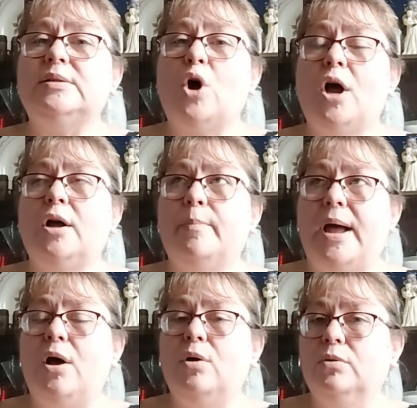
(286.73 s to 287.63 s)
talk
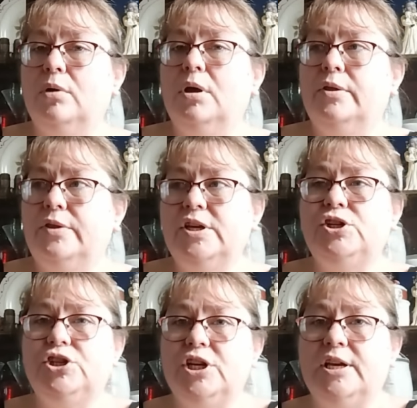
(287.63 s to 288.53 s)
about these
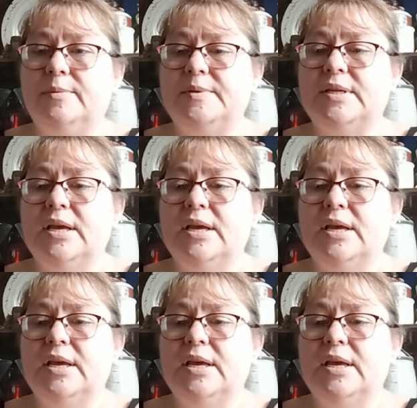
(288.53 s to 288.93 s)
ships,